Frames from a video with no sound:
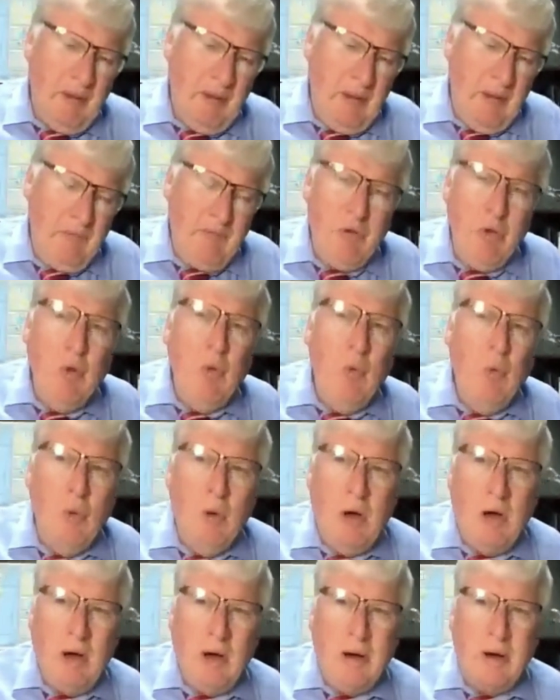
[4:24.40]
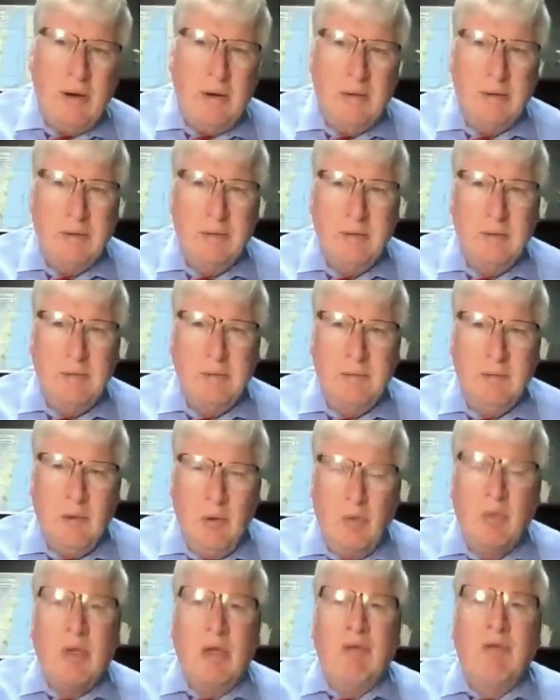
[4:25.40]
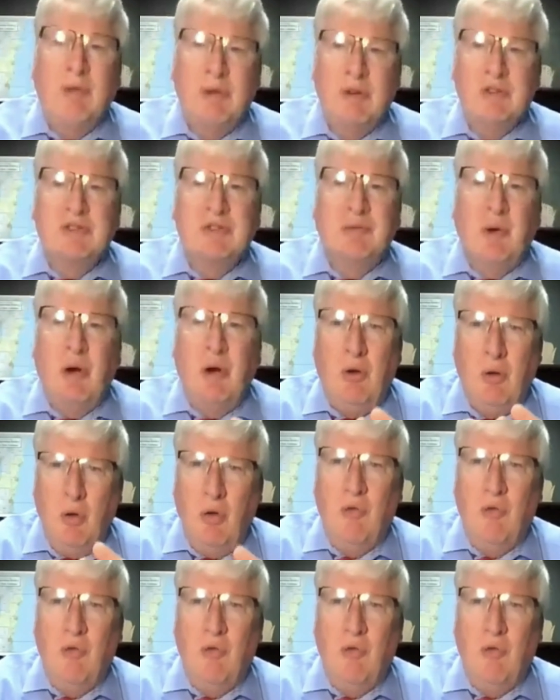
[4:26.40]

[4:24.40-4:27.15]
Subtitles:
If you are, first of all,